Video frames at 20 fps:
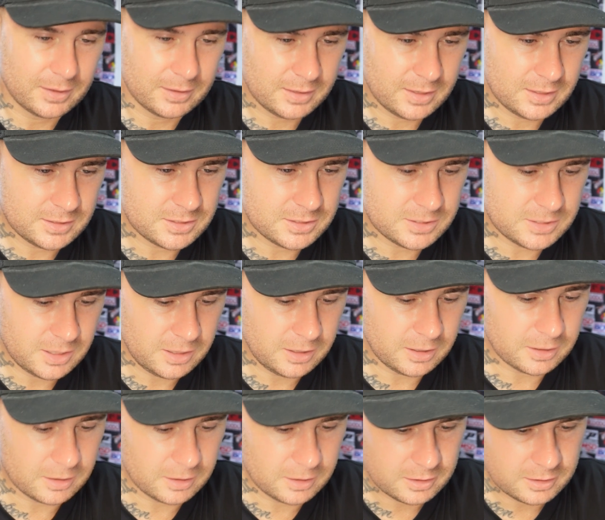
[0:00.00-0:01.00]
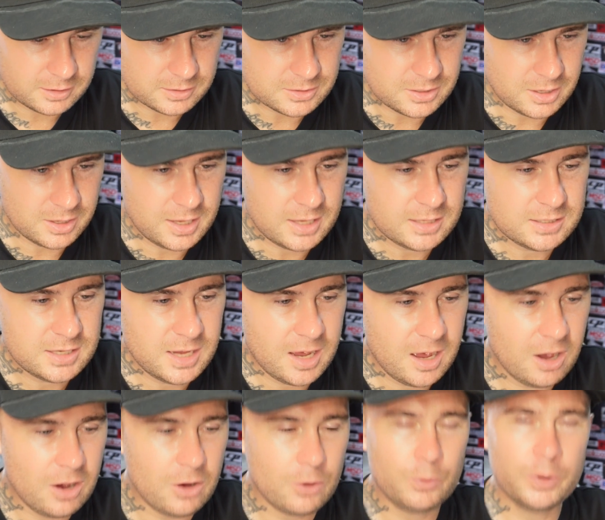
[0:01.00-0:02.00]
That's sick. So that's
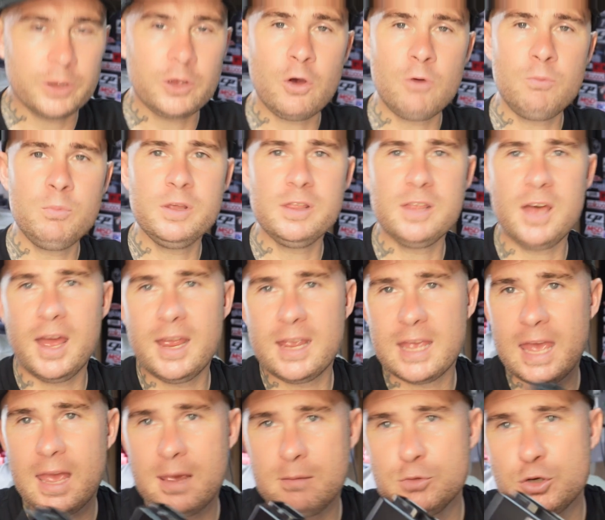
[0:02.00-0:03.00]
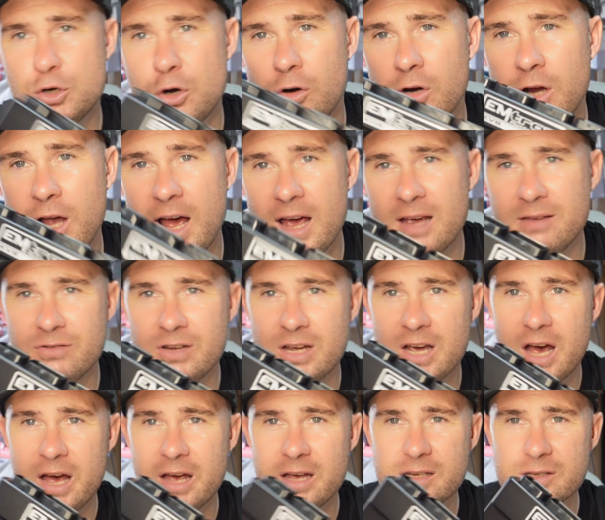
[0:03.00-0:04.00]
we've gone with a Emtron
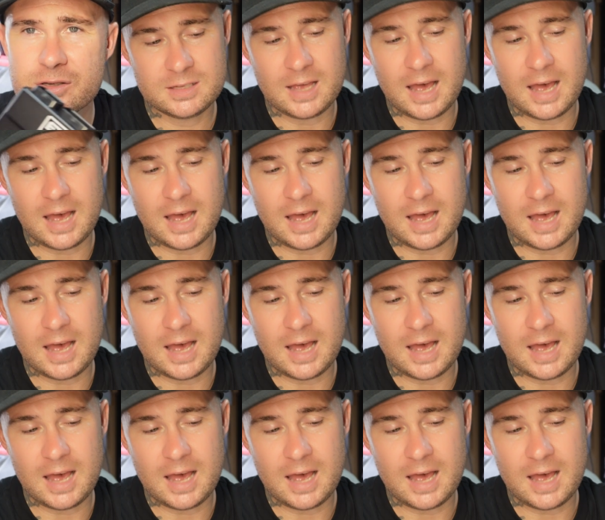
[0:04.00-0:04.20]
KV8.